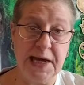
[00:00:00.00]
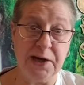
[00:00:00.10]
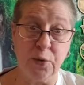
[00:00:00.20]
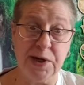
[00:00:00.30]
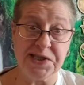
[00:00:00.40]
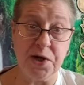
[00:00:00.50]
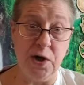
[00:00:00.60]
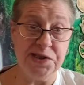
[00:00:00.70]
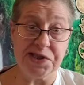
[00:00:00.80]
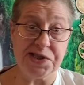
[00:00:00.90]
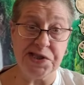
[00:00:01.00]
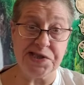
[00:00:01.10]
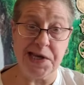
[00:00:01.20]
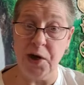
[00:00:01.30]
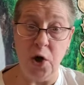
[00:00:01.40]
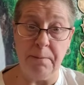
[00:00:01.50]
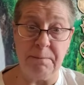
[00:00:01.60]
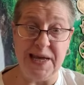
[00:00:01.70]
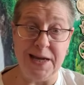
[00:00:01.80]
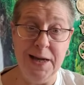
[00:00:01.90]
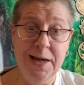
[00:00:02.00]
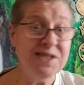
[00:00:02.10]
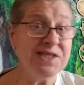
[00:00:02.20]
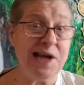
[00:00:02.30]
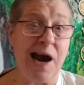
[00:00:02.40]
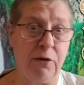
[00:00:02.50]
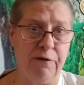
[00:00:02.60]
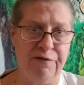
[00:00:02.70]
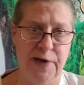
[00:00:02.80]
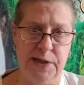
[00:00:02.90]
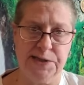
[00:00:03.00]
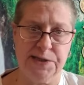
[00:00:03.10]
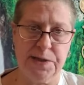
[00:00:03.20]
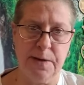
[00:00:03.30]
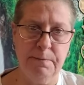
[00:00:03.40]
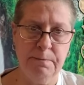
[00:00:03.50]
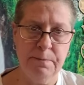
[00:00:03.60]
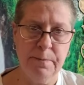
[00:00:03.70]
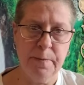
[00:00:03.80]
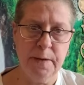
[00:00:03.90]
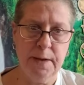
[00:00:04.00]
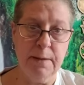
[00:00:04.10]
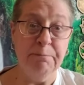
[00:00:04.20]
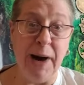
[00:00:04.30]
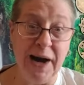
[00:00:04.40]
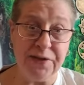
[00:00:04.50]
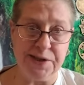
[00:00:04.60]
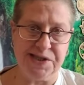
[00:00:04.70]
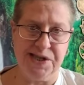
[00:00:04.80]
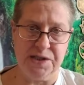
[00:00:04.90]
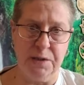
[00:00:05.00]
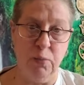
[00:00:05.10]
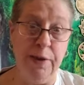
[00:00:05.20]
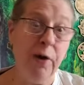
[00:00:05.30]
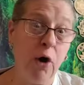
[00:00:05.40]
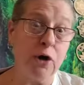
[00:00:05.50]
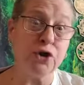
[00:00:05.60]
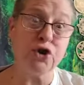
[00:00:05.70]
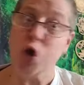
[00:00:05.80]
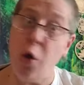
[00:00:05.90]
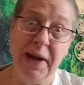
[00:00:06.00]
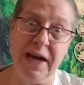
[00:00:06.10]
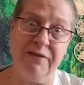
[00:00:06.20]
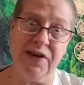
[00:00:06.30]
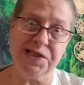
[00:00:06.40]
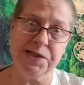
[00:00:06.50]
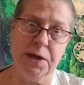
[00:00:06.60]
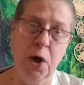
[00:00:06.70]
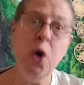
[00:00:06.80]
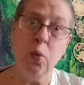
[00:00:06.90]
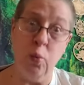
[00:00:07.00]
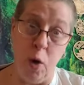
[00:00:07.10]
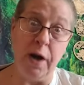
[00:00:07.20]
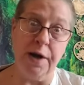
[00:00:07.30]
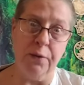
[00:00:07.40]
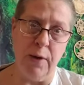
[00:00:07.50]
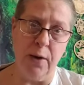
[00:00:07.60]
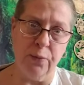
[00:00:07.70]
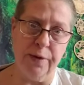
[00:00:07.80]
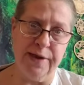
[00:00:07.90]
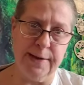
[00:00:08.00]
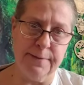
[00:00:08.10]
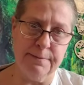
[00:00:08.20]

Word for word: And Christ consciousness cannot be sacrificed by the system when there are so many of us walking around with it.